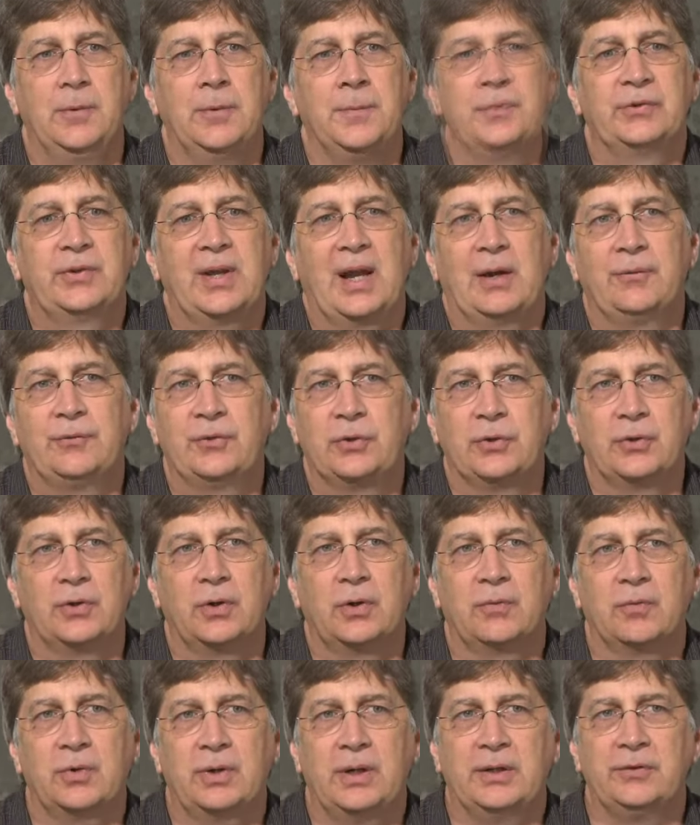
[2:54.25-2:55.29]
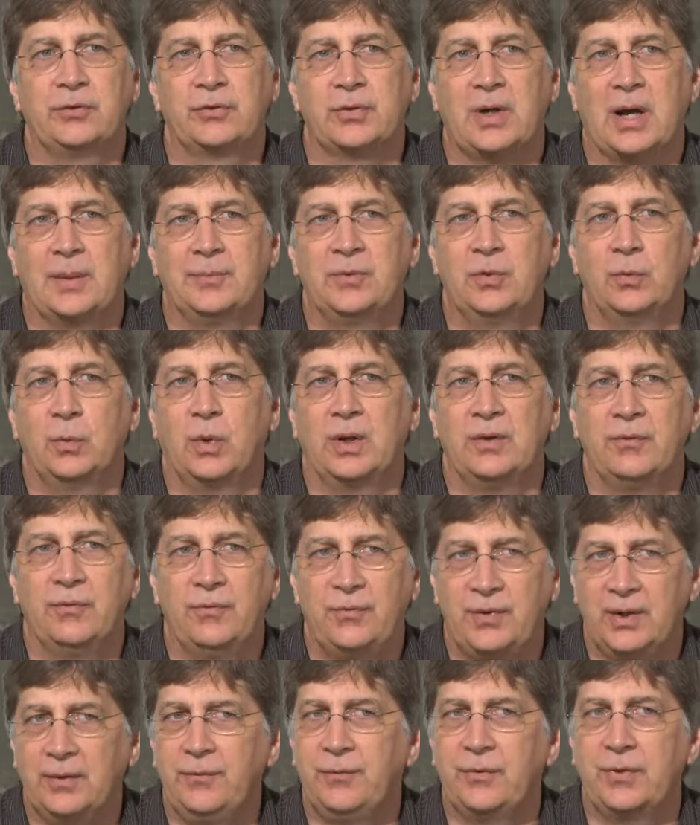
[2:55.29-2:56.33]
Our staff turnover has dropped to one
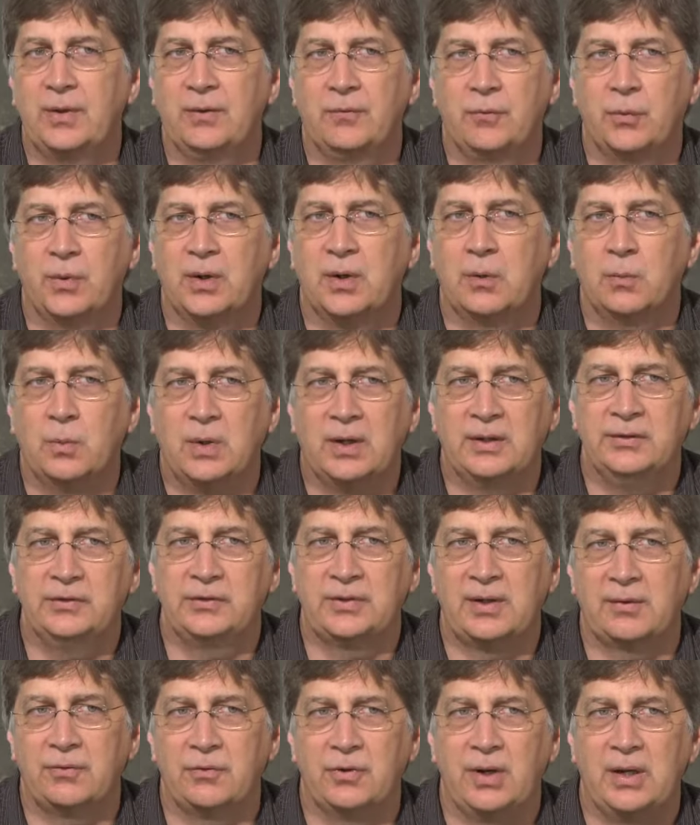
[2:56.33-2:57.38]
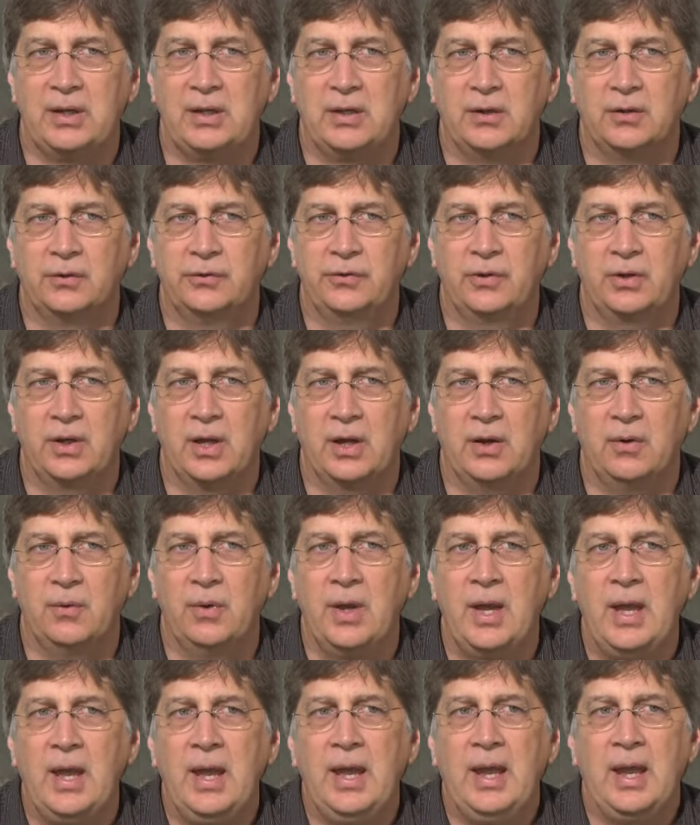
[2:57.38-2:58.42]
fifth of where it was seven or eight years ago,
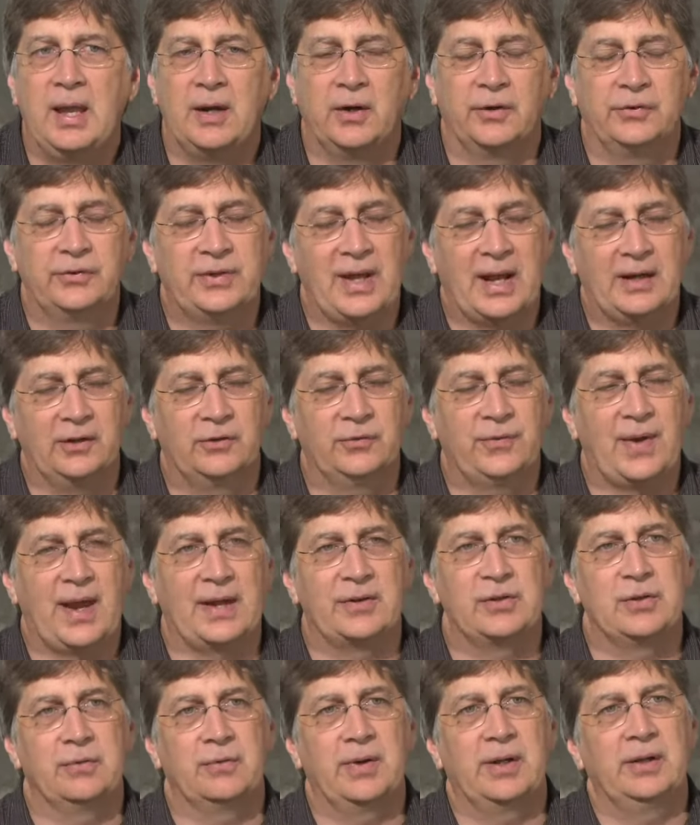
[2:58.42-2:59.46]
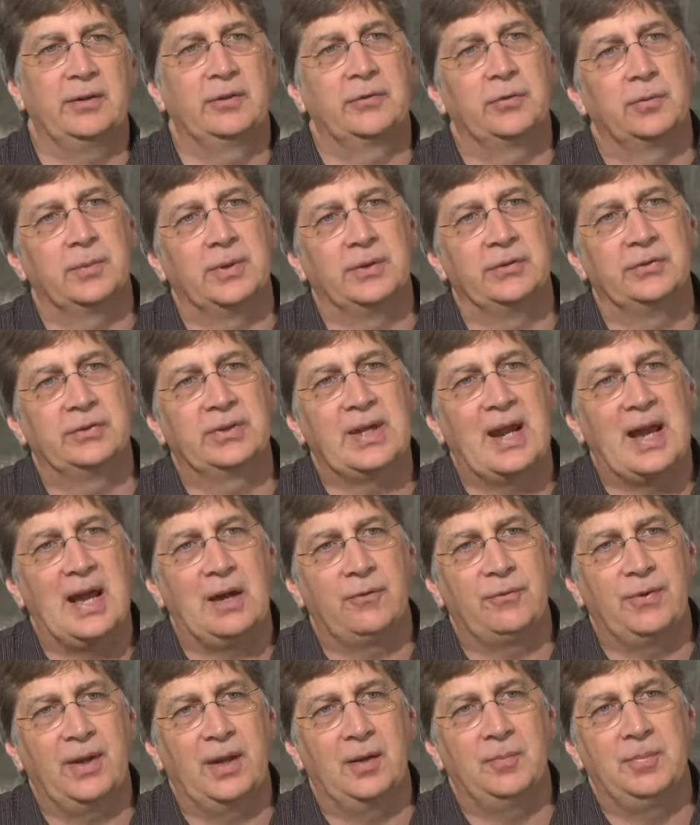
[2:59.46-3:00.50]
and our satisfaction ratings for both
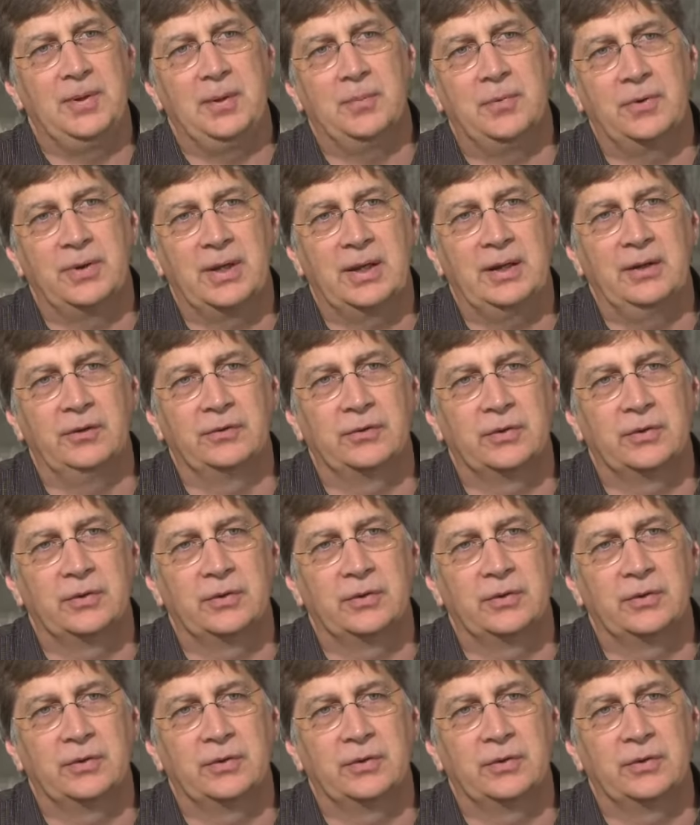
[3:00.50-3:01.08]
staff and people getting